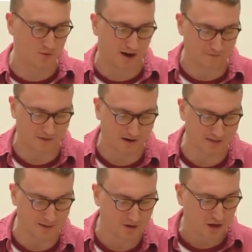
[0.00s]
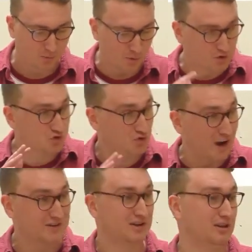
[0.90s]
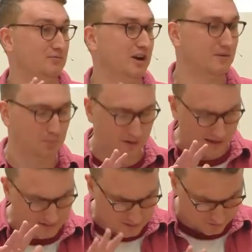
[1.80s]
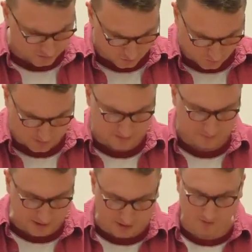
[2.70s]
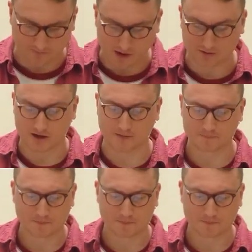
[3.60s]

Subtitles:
we might find them, we would tragically read of plenty of stories of leadership failure,